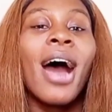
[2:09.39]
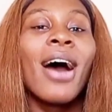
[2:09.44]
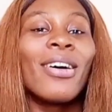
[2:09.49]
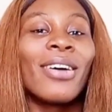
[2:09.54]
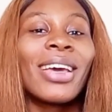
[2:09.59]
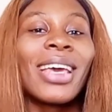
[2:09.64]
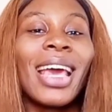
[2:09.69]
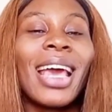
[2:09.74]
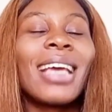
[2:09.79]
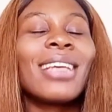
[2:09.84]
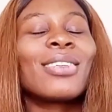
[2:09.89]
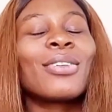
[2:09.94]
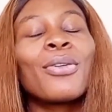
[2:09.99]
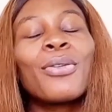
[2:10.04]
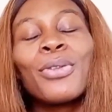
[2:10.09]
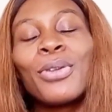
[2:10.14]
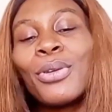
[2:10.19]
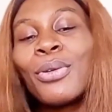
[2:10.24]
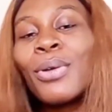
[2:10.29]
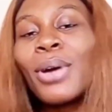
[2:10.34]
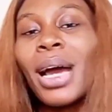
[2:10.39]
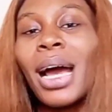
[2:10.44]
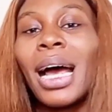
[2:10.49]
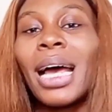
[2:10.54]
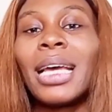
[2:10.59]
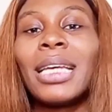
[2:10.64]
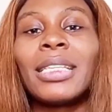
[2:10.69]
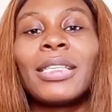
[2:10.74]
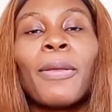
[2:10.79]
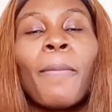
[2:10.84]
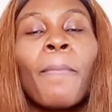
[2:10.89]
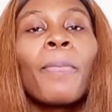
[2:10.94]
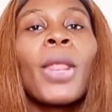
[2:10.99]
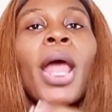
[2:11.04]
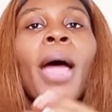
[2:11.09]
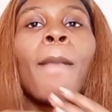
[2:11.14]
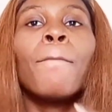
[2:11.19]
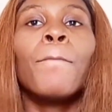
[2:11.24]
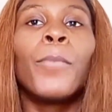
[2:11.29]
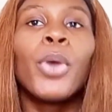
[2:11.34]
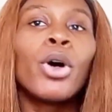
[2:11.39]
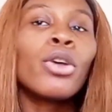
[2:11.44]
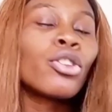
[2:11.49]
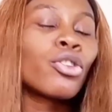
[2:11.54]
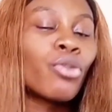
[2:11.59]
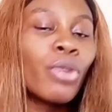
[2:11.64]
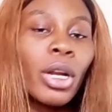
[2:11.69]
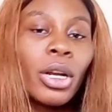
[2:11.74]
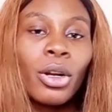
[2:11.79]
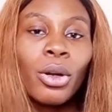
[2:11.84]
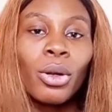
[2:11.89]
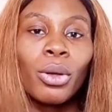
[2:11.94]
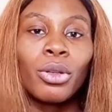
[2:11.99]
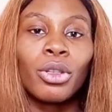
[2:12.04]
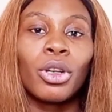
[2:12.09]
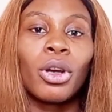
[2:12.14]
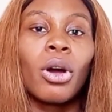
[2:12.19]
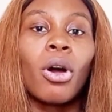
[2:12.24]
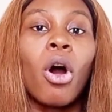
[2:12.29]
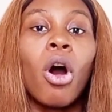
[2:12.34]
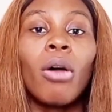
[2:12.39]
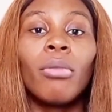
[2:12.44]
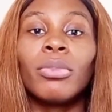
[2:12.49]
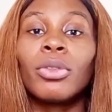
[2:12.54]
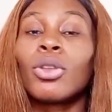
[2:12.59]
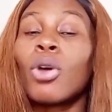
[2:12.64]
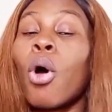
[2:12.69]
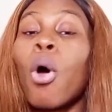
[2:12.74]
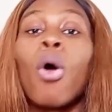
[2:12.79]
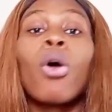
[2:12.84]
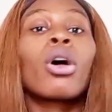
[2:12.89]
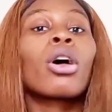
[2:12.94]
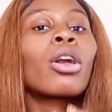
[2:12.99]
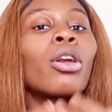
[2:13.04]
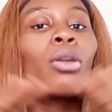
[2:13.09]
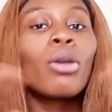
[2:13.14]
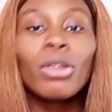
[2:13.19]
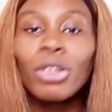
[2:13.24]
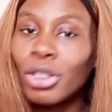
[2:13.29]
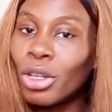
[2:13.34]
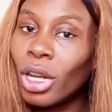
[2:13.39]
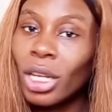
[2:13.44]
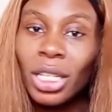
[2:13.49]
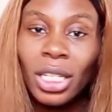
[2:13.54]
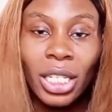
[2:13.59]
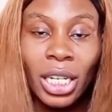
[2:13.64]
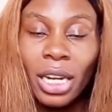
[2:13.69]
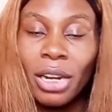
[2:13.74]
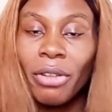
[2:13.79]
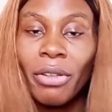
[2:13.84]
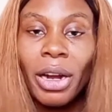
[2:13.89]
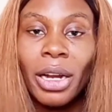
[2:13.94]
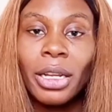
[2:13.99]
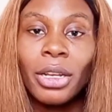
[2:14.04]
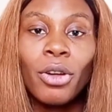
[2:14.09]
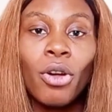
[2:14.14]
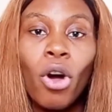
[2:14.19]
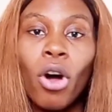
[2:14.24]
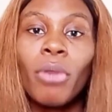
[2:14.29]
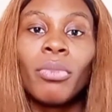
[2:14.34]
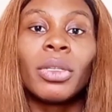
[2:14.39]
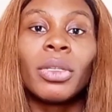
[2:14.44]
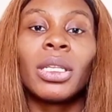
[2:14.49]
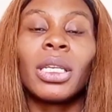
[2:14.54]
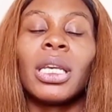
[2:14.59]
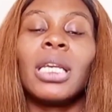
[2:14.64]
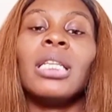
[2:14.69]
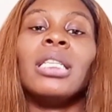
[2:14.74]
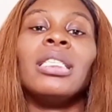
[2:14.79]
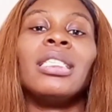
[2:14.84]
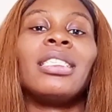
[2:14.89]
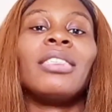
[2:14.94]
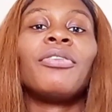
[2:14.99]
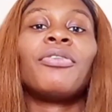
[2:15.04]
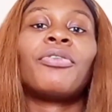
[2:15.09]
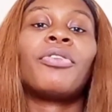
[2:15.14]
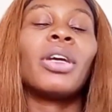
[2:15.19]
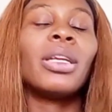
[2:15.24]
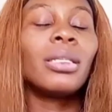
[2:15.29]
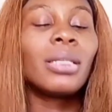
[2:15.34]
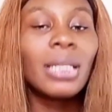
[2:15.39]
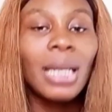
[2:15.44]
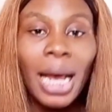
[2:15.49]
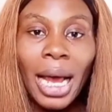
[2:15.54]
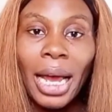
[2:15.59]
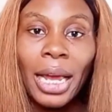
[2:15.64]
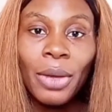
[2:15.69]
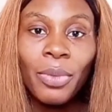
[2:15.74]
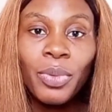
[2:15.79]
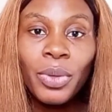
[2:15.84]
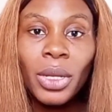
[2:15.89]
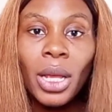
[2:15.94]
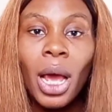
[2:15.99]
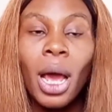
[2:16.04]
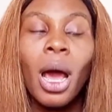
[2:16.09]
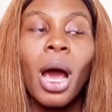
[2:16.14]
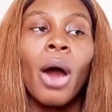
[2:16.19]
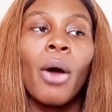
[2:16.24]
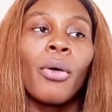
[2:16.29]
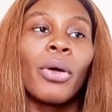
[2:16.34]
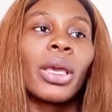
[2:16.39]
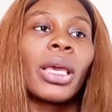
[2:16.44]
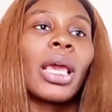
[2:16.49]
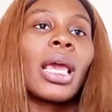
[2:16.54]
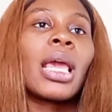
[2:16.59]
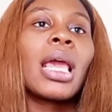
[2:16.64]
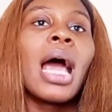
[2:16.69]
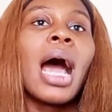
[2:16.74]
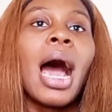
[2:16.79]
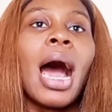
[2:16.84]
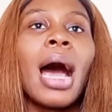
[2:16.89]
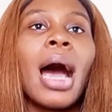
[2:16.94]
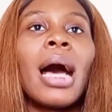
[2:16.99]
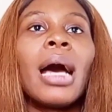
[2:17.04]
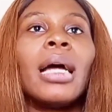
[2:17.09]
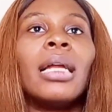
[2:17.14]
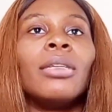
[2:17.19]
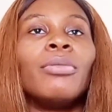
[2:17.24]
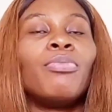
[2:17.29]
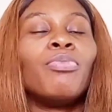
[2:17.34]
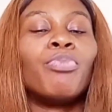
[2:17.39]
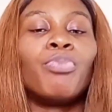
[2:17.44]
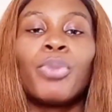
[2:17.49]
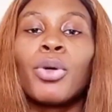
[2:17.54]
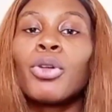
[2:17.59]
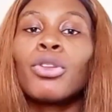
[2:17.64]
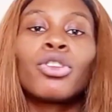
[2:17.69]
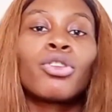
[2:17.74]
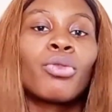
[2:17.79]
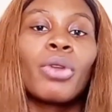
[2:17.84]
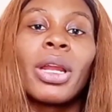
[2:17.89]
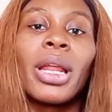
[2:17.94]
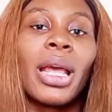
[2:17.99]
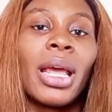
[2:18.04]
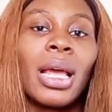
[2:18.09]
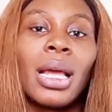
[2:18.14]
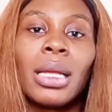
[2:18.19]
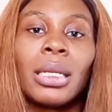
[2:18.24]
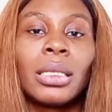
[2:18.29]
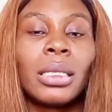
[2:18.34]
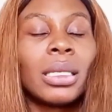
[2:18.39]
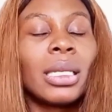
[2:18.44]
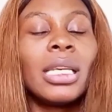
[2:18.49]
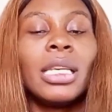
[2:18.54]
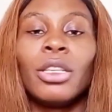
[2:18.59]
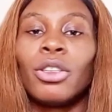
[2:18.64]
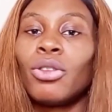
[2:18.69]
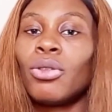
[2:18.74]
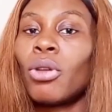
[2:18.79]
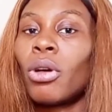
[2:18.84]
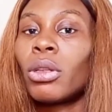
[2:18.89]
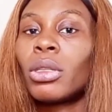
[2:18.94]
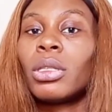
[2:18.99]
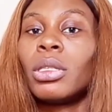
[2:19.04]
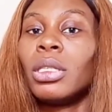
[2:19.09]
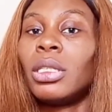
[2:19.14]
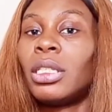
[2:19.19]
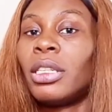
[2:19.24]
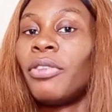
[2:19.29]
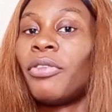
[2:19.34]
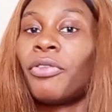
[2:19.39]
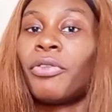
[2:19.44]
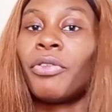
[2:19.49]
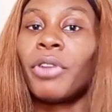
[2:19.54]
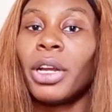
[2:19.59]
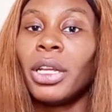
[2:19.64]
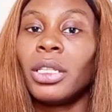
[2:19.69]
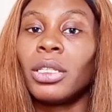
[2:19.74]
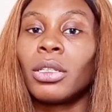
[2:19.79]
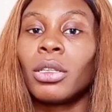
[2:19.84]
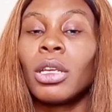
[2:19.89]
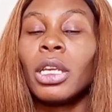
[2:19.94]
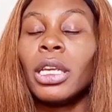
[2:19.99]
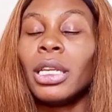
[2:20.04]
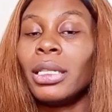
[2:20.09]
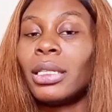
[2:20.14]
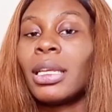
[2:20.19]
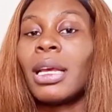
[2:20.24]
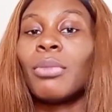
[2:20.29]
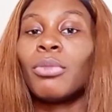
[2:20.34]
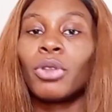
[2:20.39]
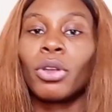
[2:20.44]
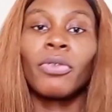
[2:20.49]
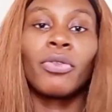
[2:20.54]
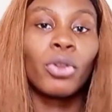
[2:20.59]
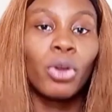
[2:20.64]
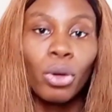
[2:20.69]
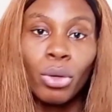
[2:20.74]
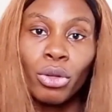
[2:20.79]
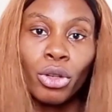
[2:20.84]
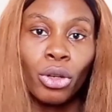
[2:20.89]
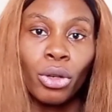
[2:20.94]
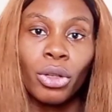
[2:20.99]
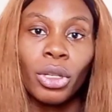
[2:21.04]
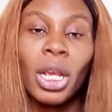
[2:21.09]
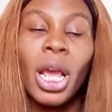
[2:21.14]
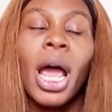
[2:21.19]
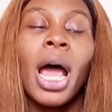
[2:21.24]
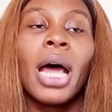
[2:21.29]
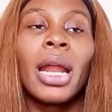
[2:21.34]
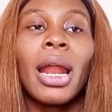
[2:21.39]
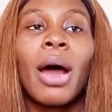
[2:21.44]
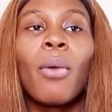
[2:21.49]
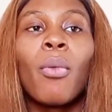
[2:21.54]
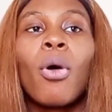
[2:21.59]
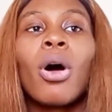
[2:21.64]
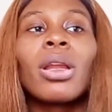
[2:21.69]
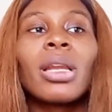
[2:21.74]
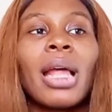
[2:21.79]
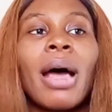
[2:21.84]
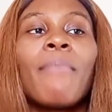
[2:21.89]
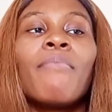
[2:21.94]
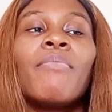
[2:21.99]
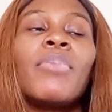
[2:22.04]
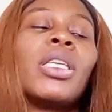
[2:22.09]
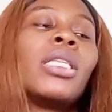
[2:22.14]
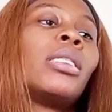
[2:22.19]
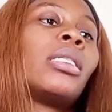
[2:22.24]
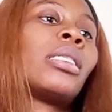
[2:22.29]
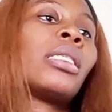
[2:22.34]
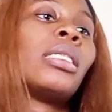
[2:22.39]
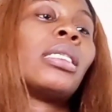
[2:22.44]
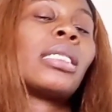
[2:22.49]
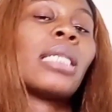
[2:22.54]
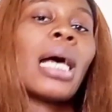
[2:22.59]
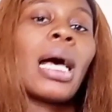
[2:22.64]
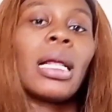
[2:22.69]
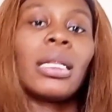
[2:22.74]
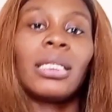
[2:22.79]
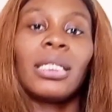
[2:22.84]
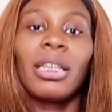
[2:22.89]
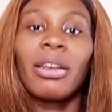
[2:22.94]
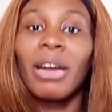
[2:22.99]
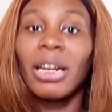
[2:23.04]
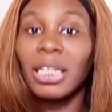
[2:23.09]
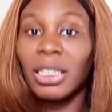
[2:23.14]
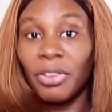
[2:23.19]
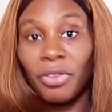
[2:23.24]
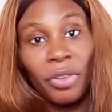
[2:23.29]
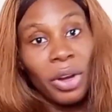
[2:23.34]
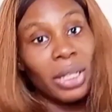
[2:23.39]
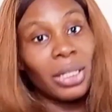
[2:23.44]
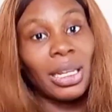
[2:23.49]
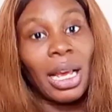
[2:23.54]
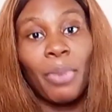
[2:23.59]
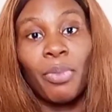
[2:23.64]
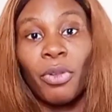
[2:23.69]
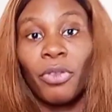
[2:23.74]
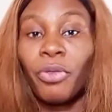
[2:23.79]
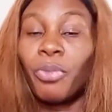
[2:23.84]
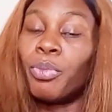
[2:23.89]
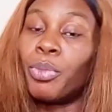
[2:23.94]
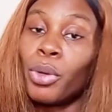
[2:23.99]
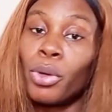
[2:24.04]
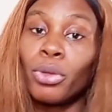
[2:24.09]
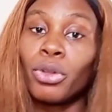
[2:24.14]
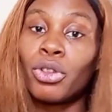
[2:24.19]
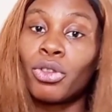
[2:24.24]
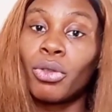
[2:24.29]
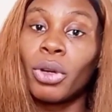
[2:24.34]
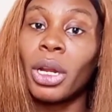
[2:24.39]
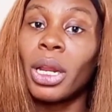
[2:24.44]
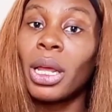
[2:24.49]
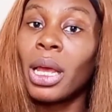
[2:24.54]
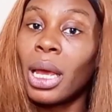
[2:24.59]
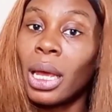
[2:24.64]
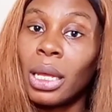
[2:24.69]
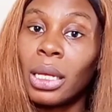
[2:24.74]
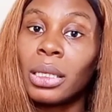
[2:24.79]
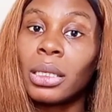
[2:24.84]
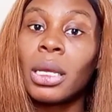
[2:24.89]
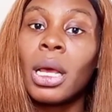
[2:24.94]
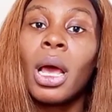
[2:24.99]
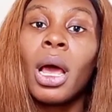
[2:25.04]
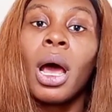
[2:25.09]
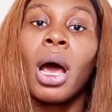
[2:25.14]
Okay, so you guys, bone straight closure comes, or closures generally comes in different types, okay? And bone straight hairs is not different in terms of closures. Now what that means is that there are different type of bone straight hairs.